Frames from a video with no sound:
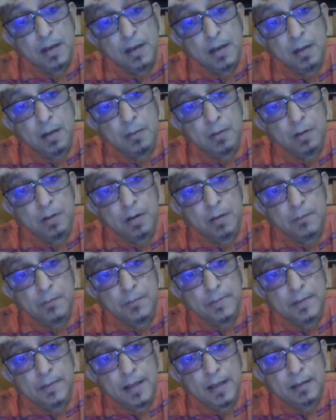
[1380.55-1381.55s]
Now,
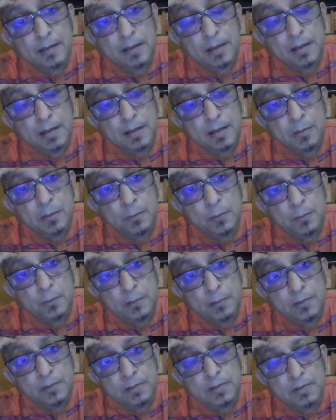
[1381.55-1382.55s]

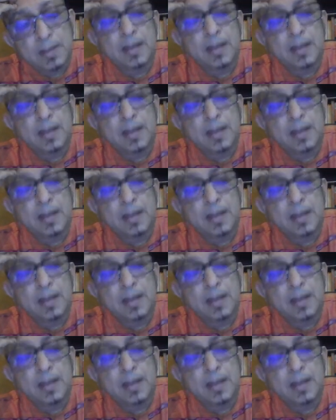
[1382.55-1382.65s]
when you